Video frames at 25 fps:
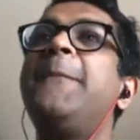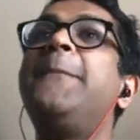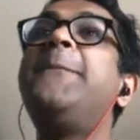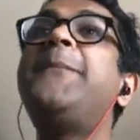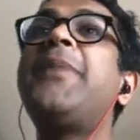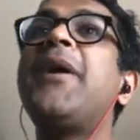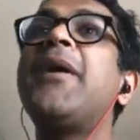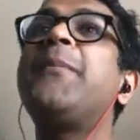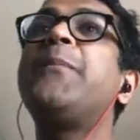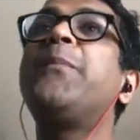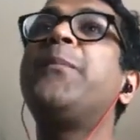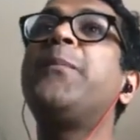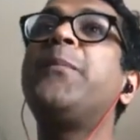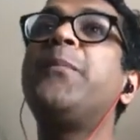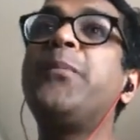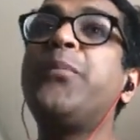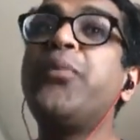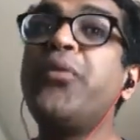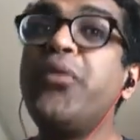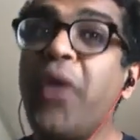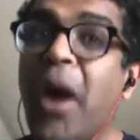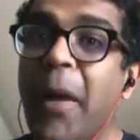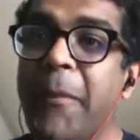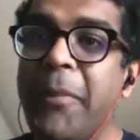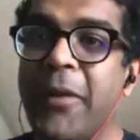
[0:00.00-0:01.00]
but
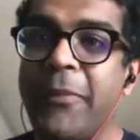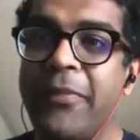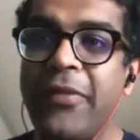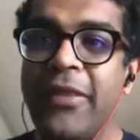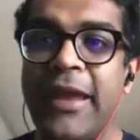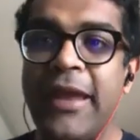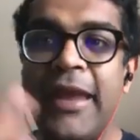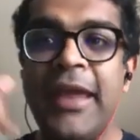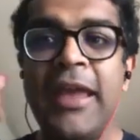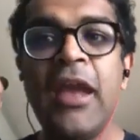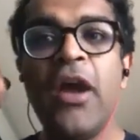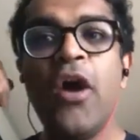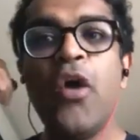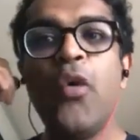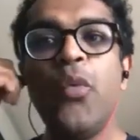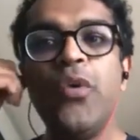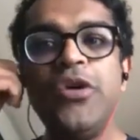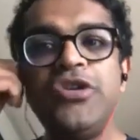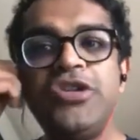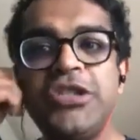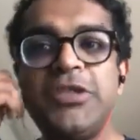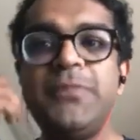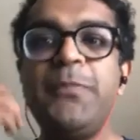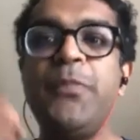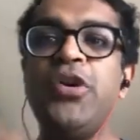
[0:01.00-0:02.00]
probably will
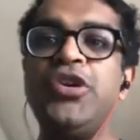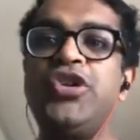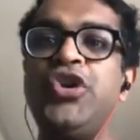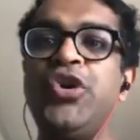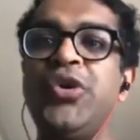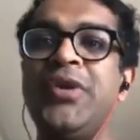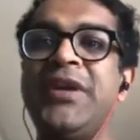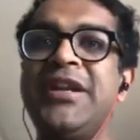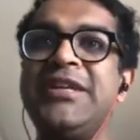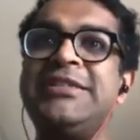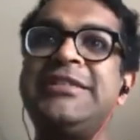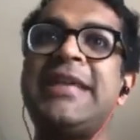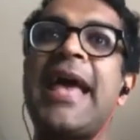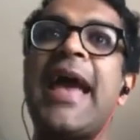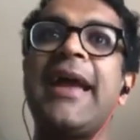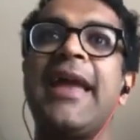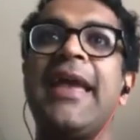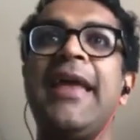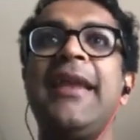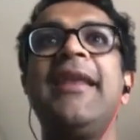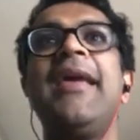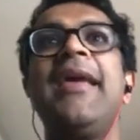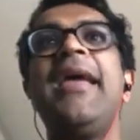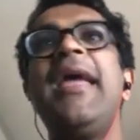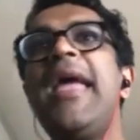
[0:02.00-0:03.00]
just put you in a
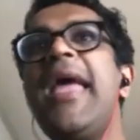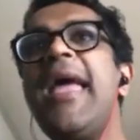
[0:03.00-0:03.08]
second.